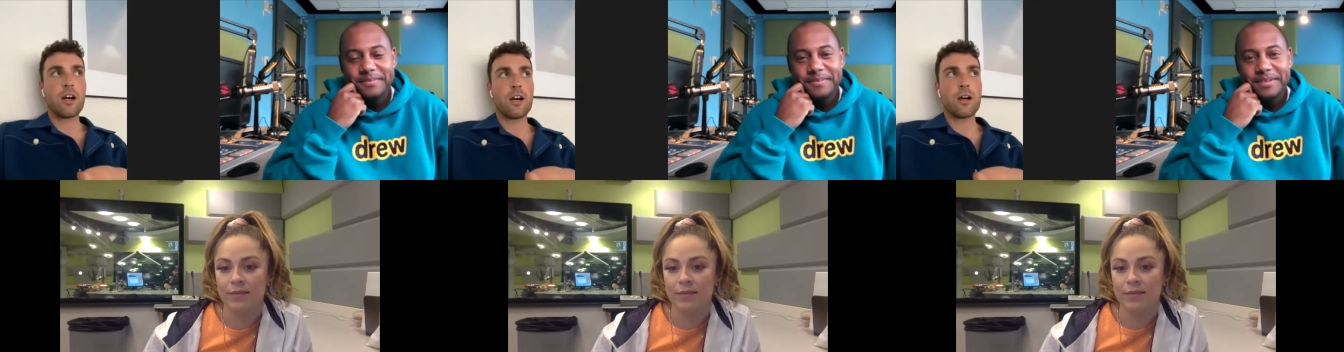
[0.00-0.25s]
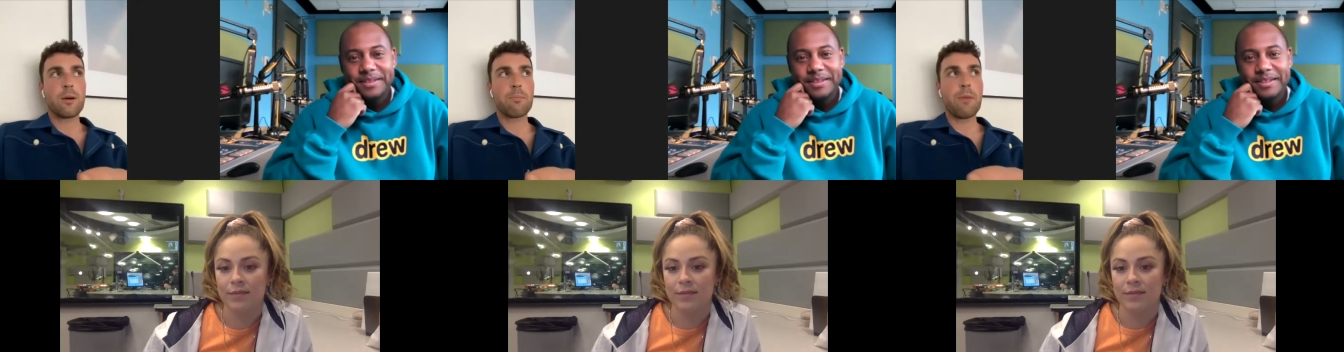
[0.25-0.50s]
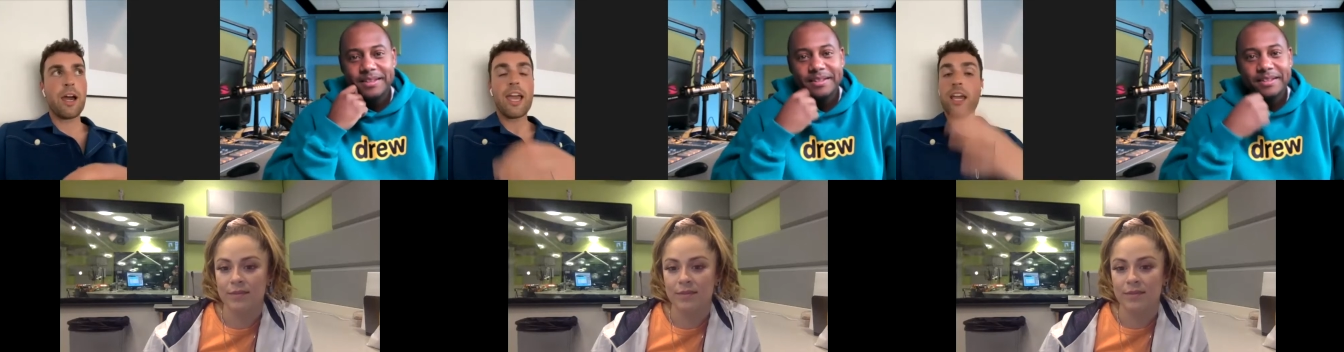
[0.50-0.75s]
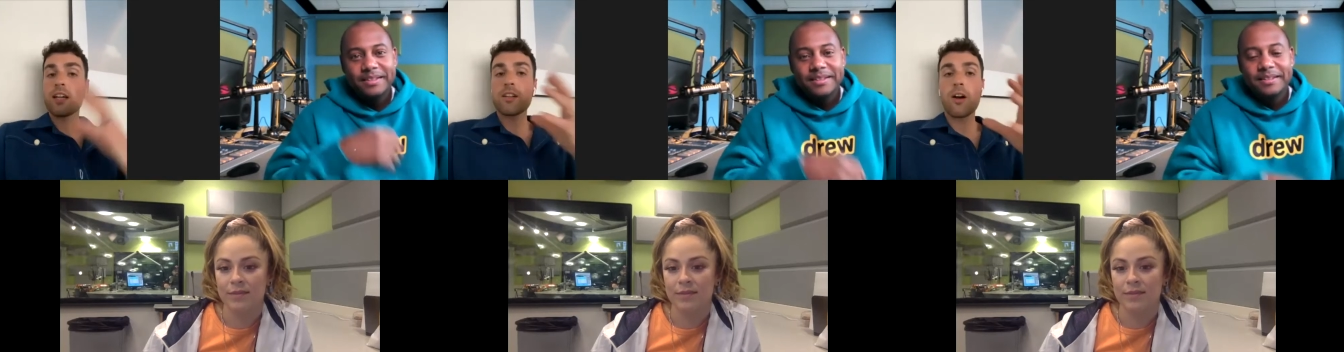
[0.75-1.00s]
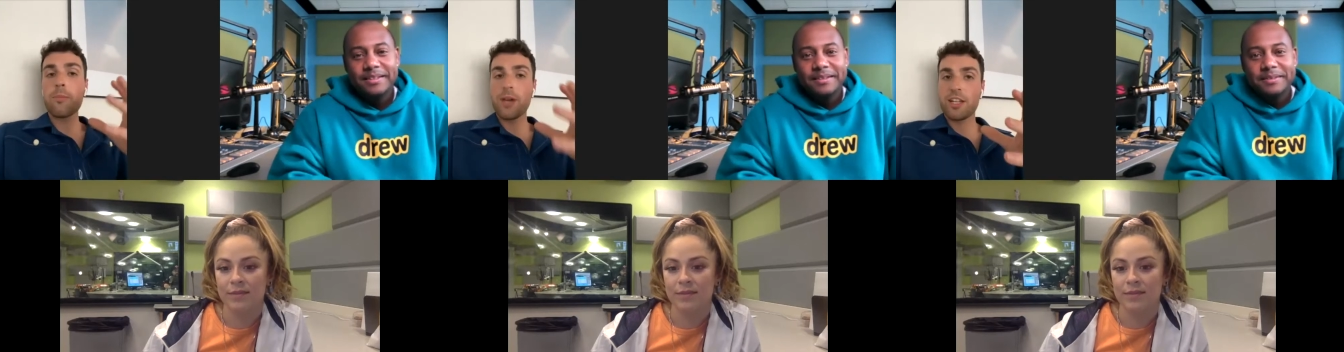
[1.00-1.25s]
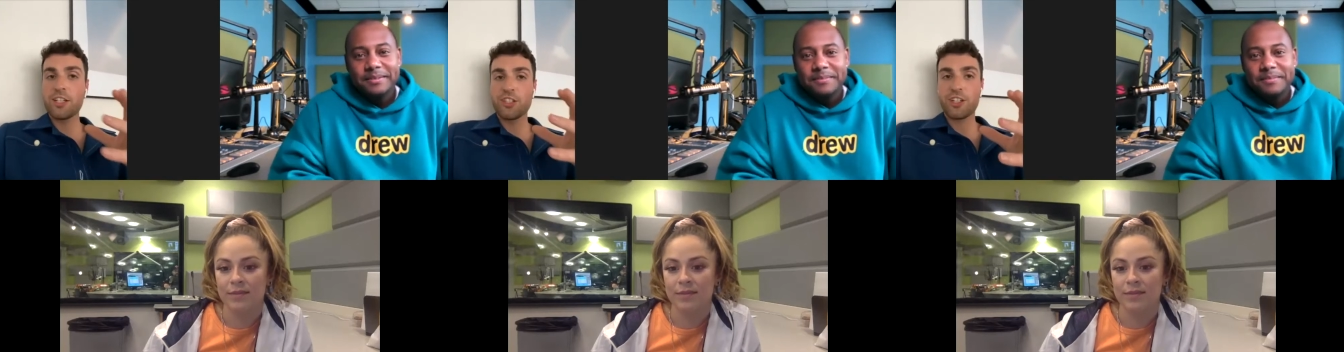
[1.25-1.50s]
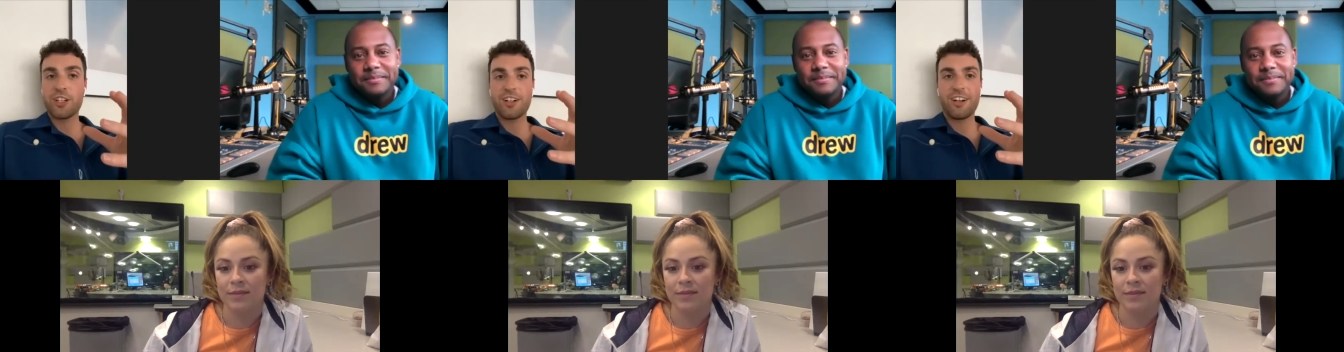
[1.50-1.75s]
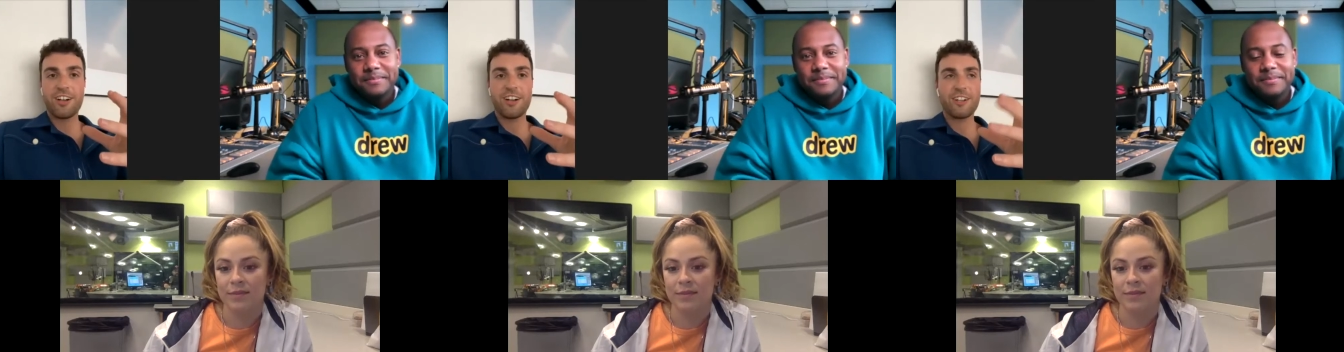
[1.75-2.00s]
Speaker 1: uh my A and R
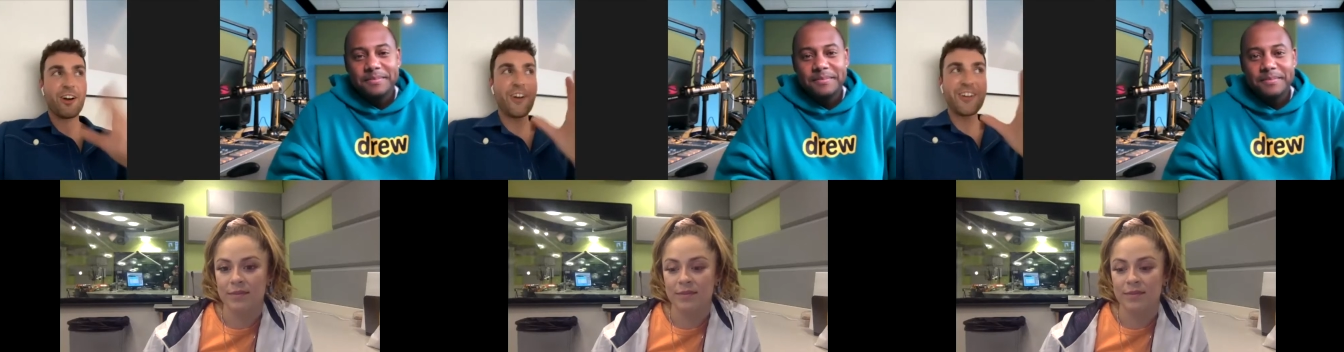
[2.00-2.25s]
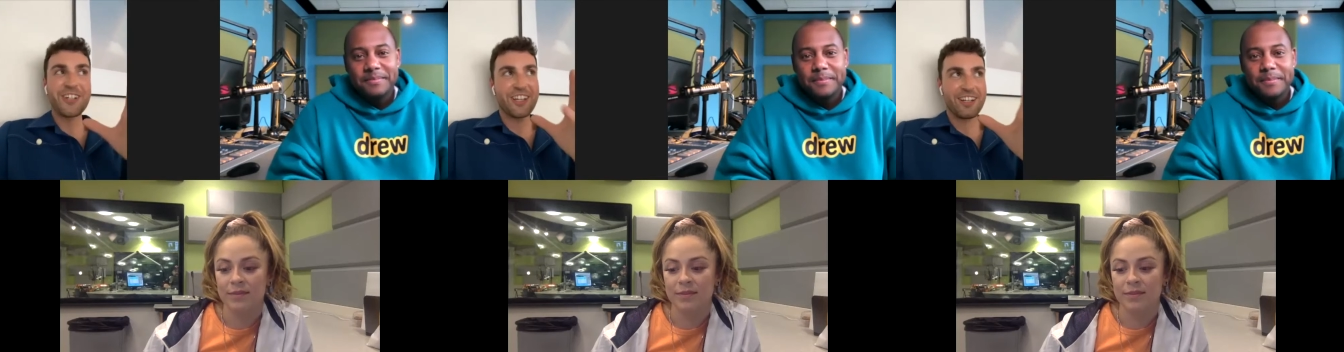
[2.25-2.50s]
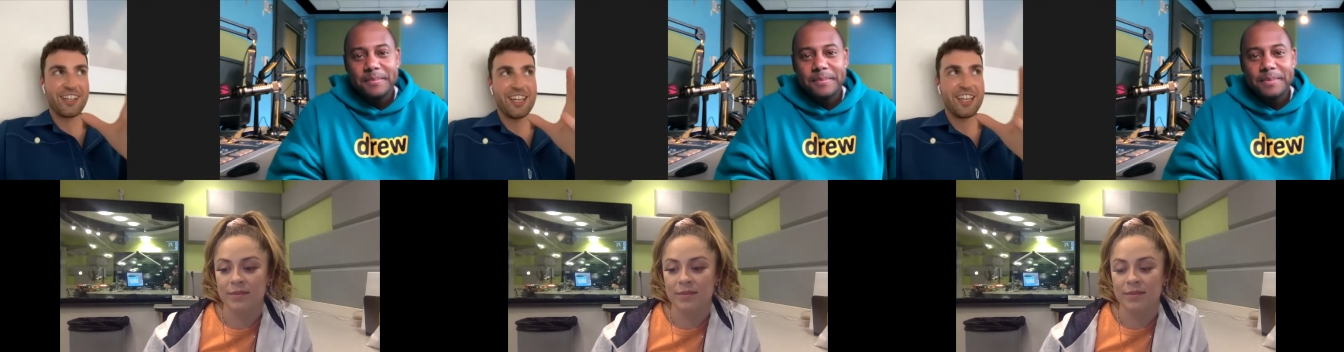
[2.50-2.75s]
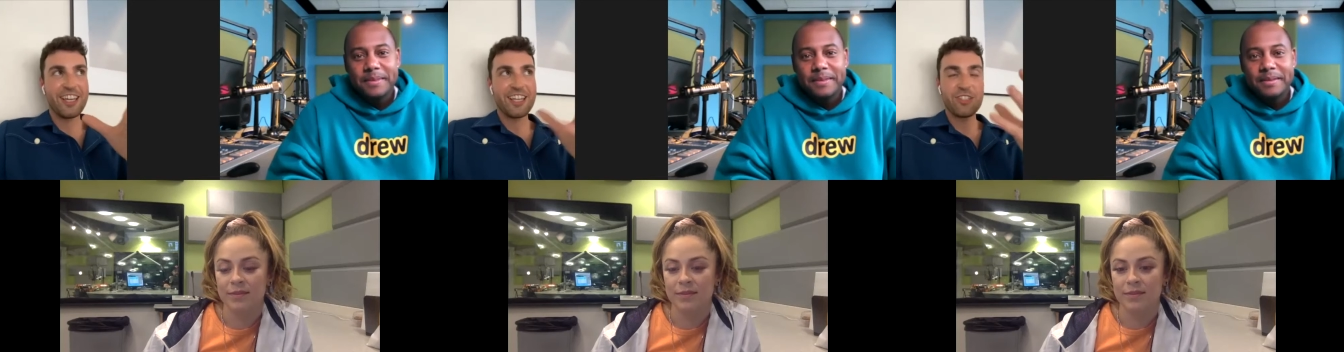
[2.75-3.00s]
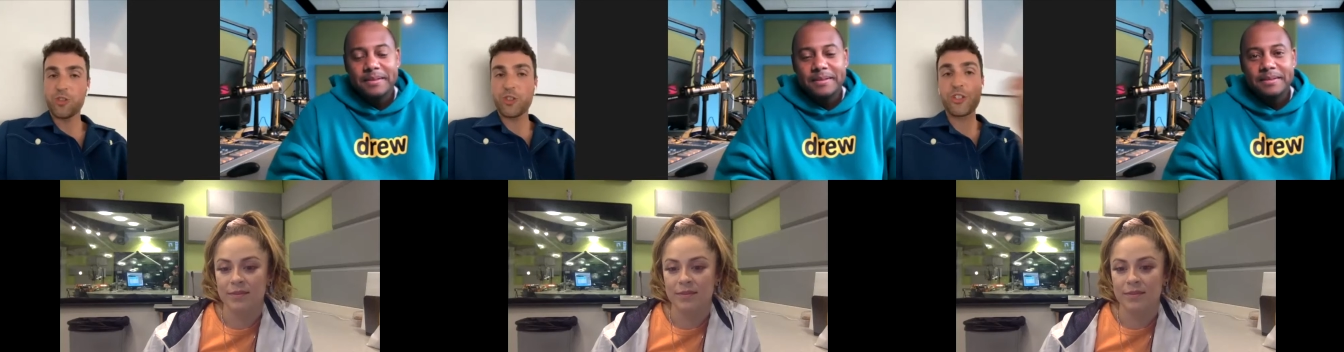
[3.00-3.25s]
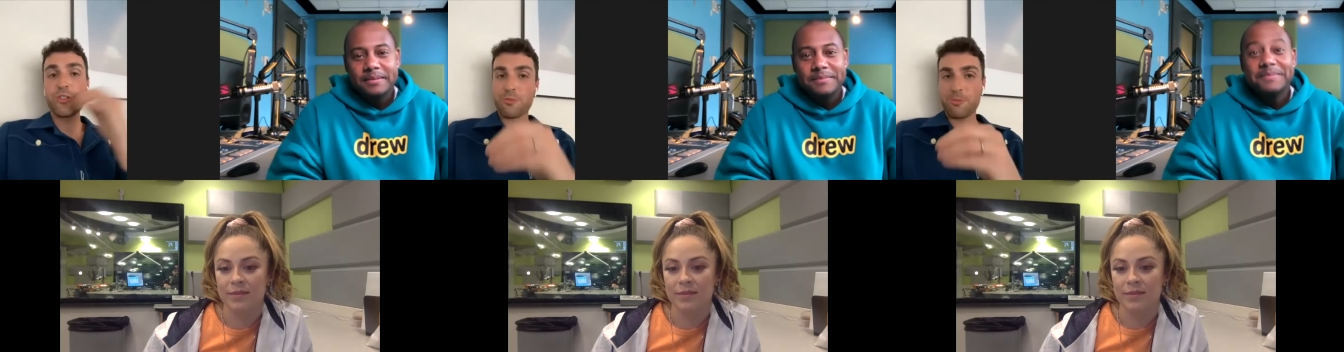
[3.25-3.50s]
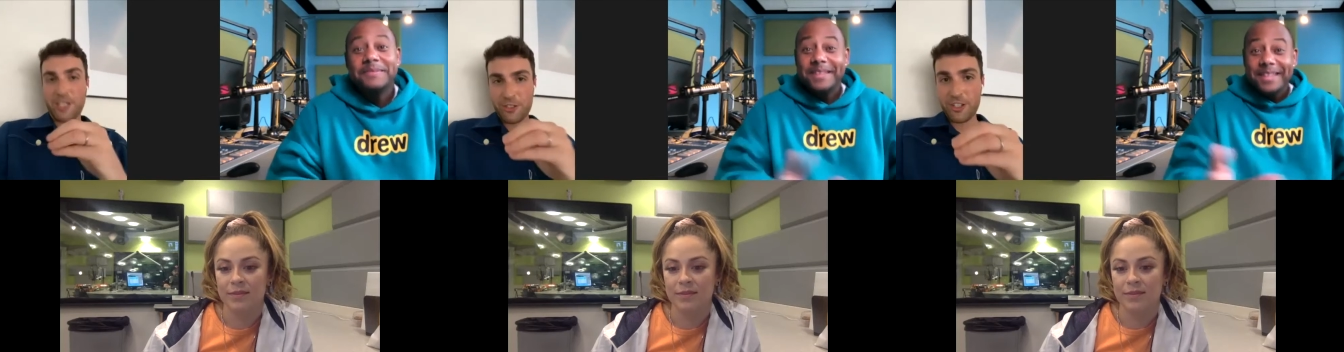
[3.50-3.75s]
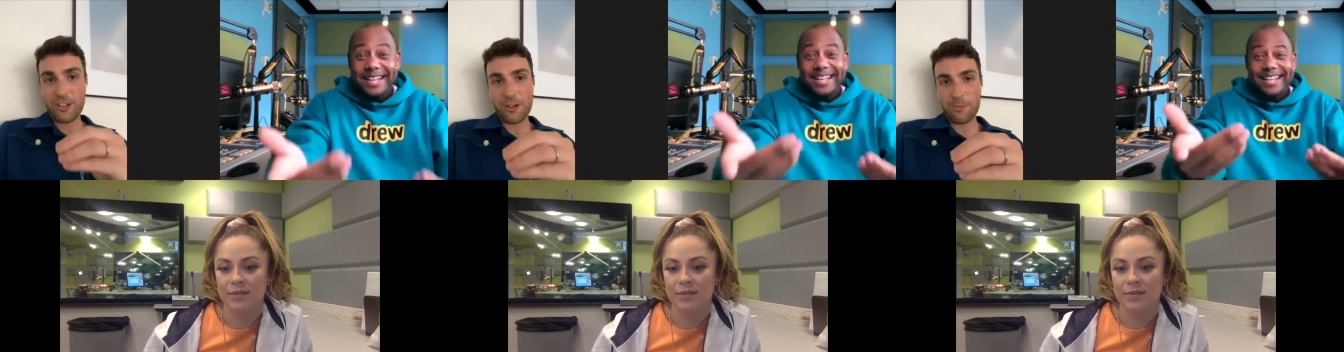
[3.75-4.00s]
manager uh Carter, he introduced me
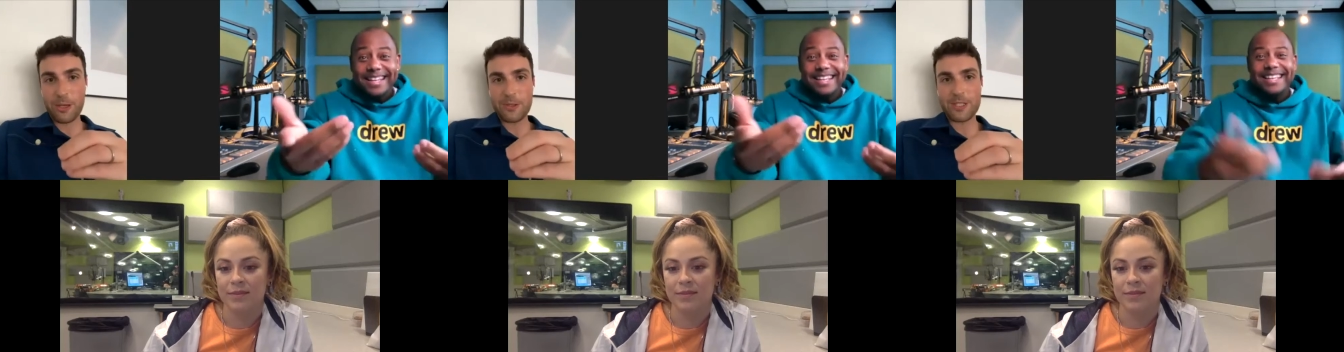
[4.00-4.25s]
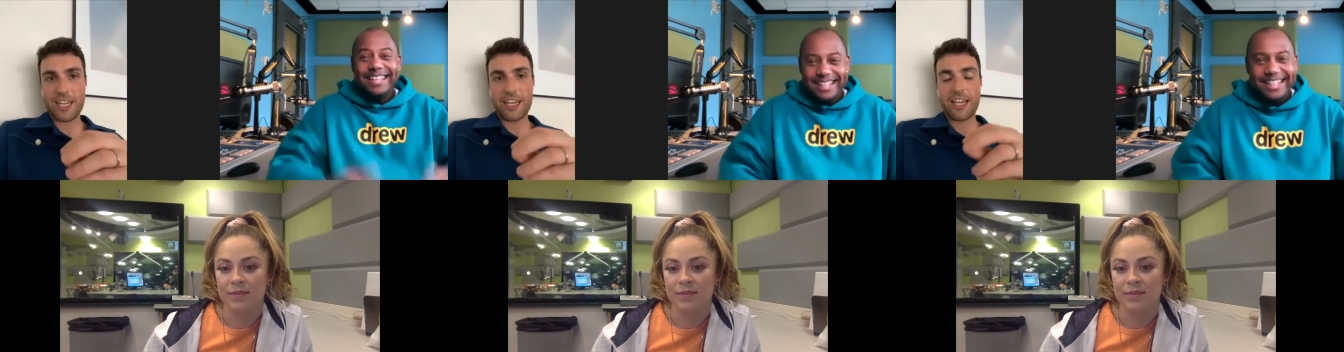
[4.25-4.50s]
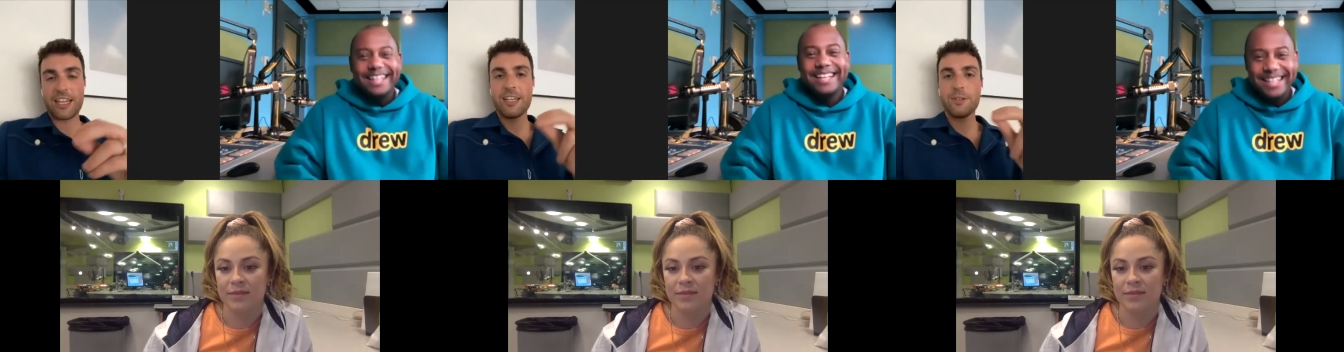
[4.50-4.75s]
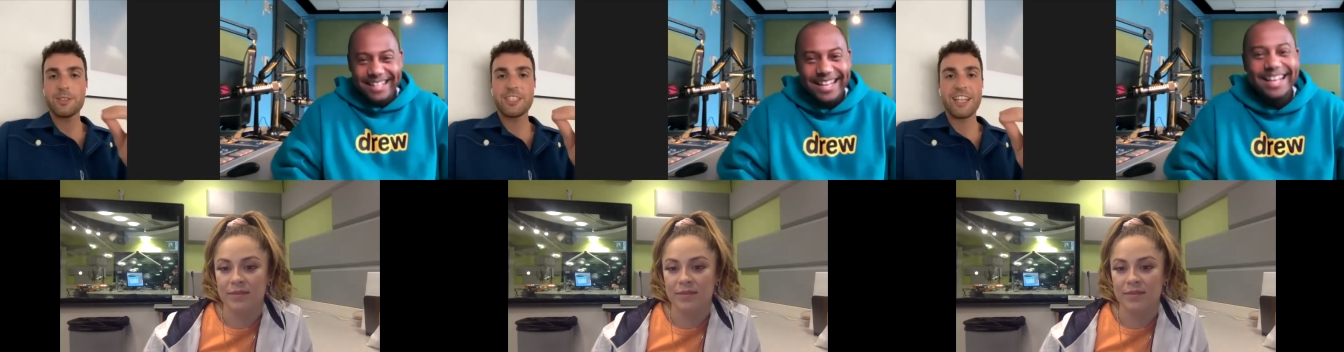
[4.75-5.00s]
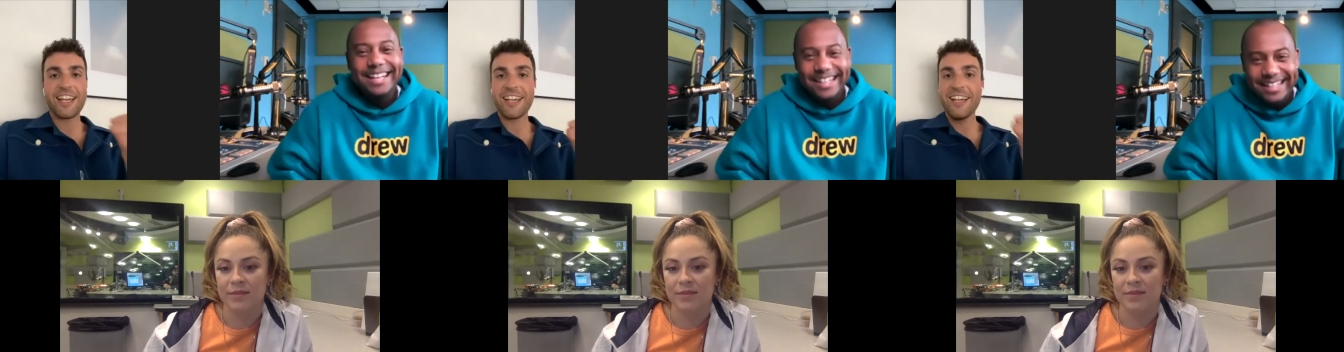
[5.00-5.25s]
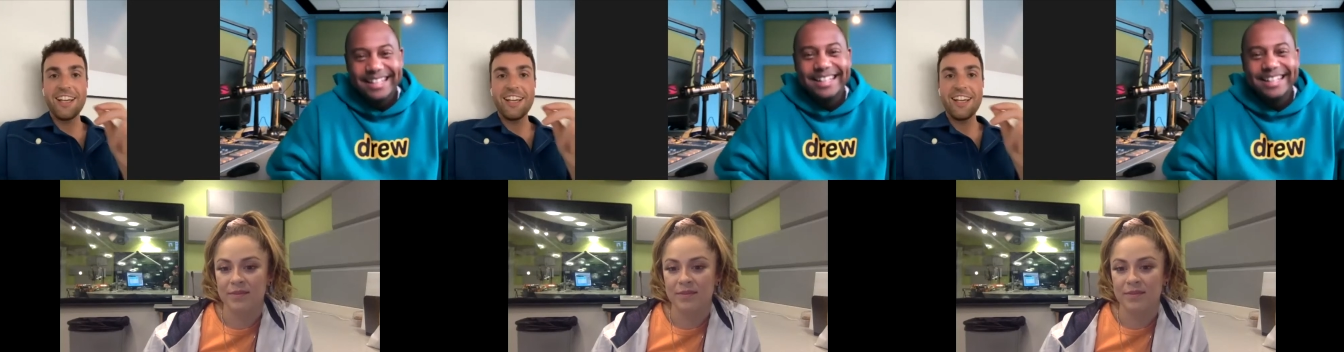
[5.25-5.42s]
to her music, and he was like,